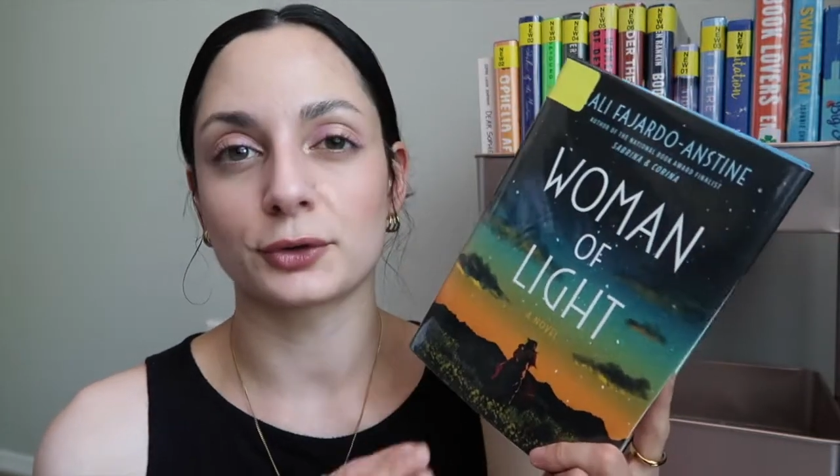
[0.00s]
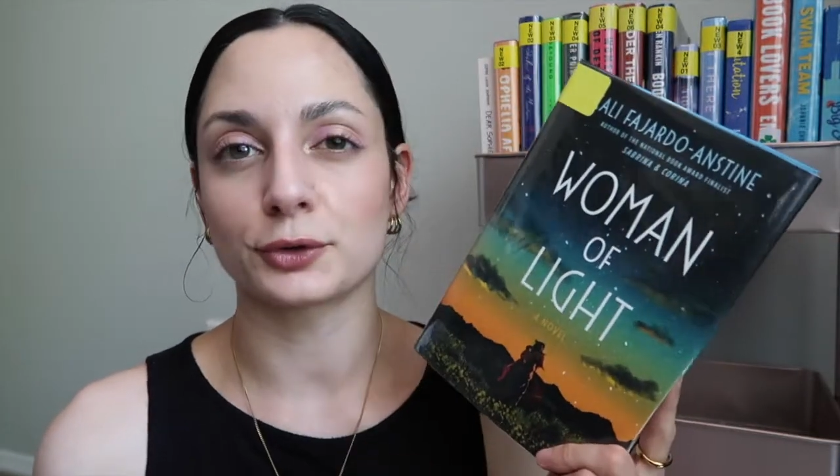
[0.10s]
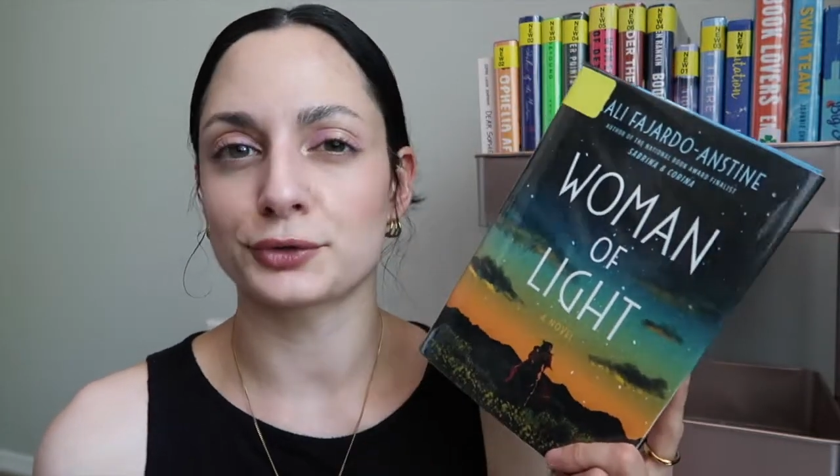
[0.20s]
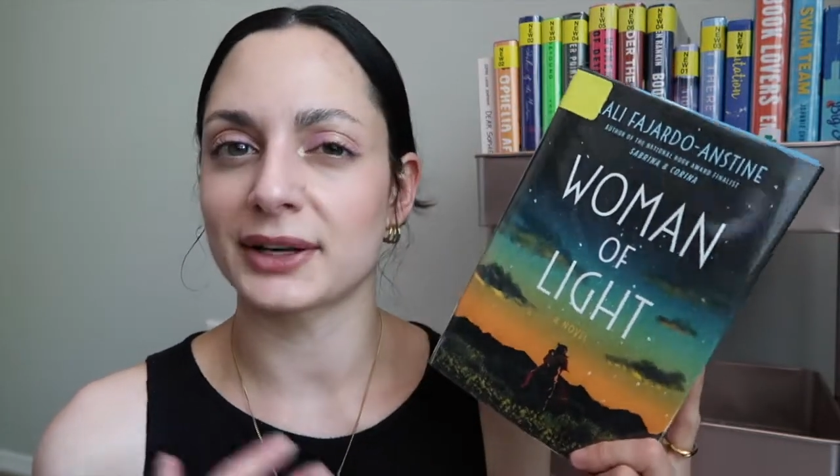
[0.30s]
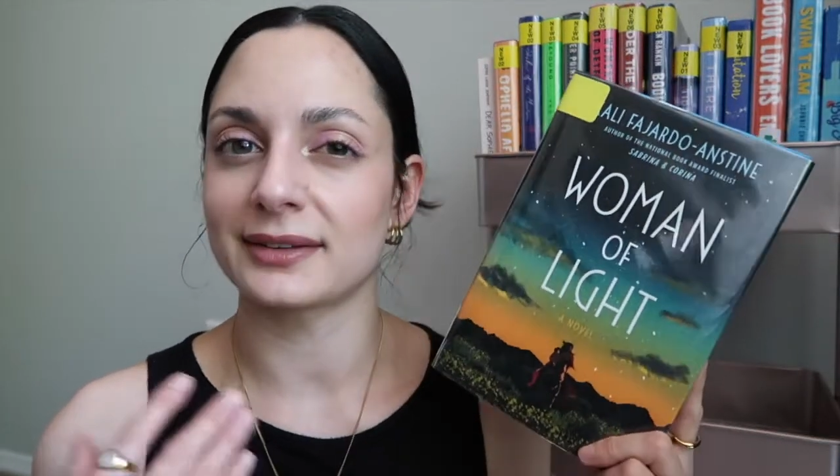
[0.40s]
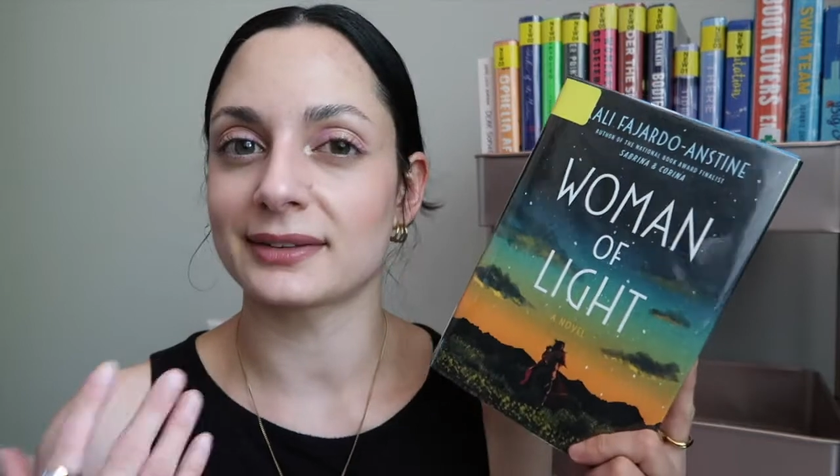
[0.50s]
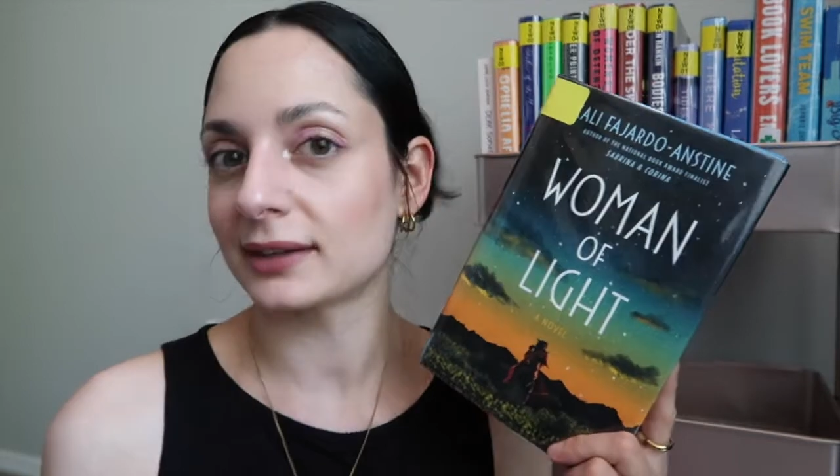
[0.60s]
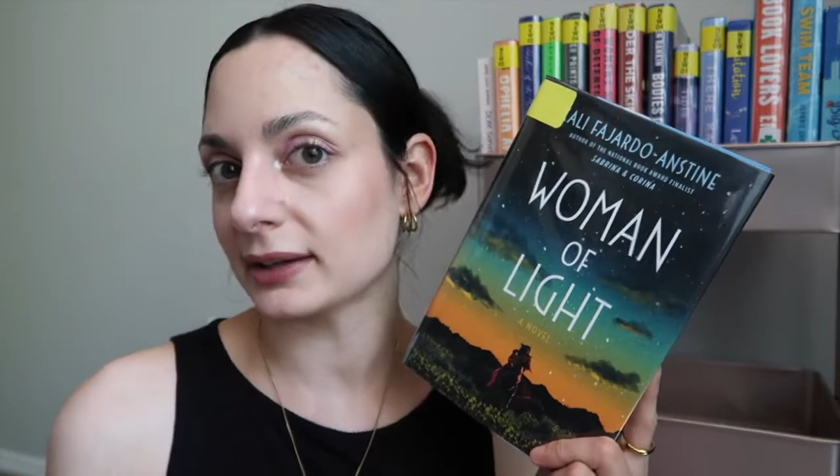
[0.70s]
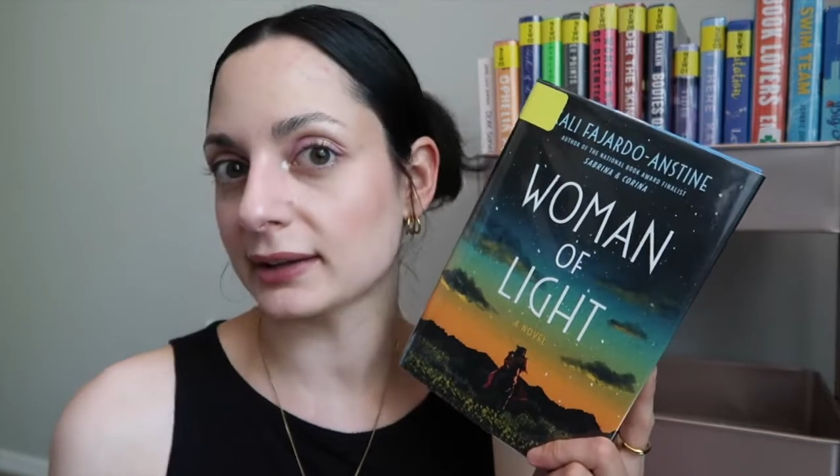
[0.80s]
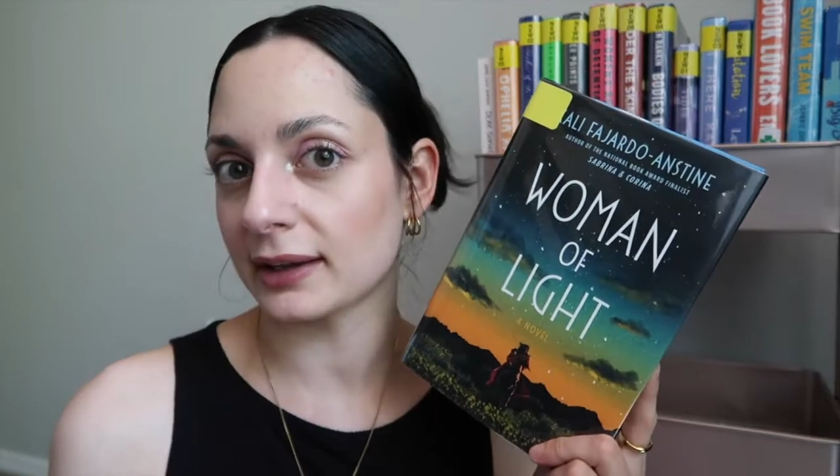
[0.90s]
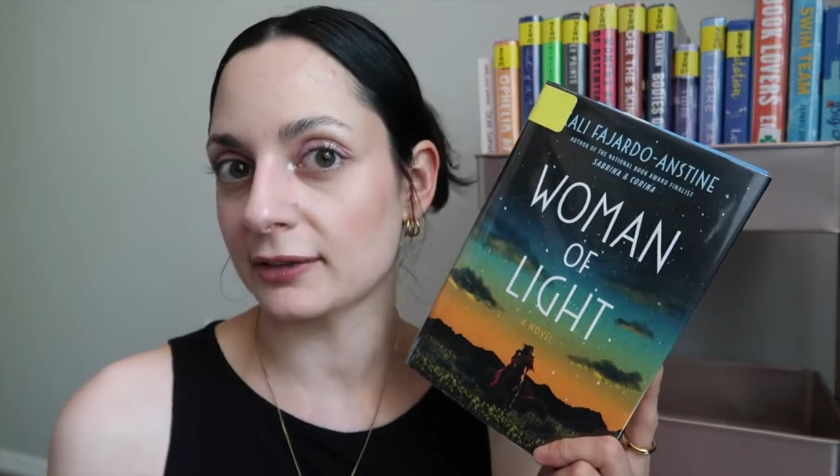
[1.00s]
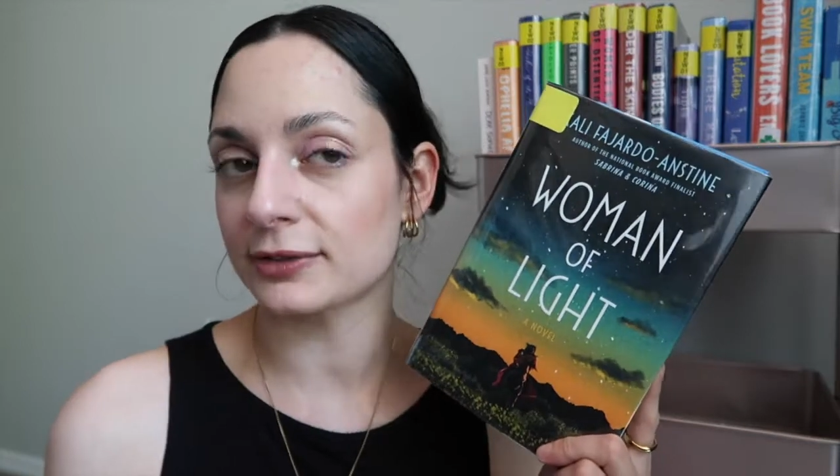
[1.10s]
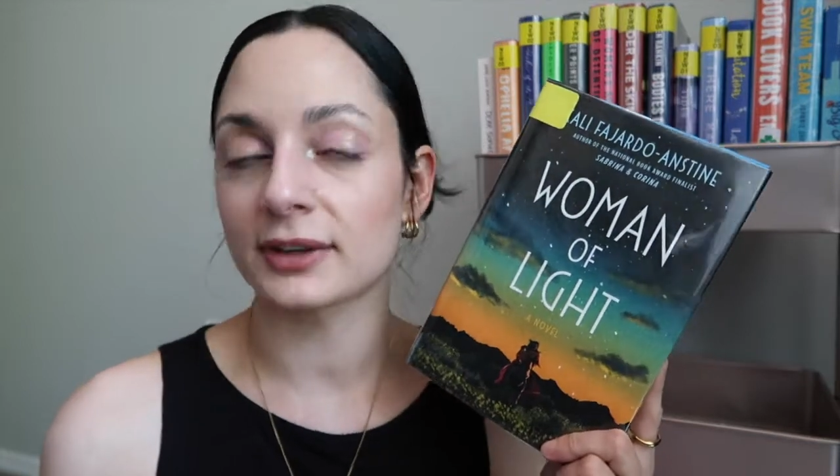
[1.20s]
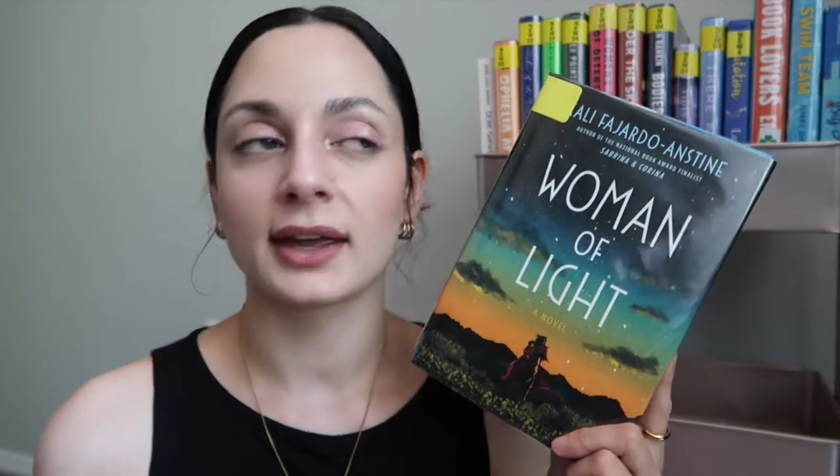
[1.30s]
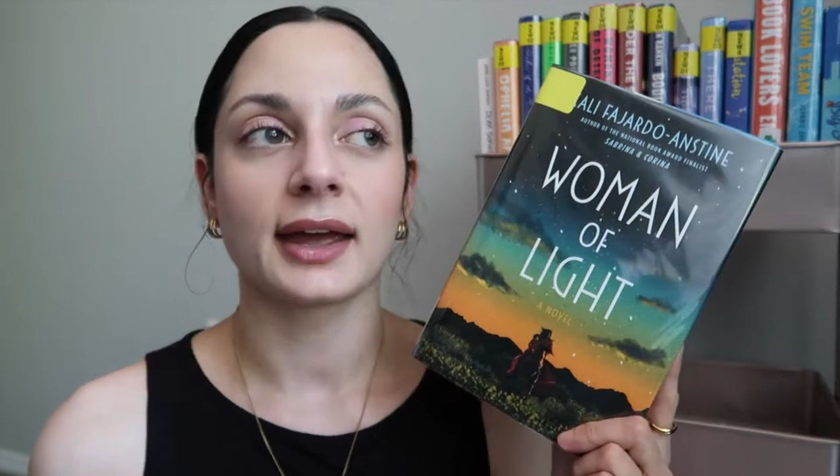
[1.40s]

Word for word: who reads tea leaves,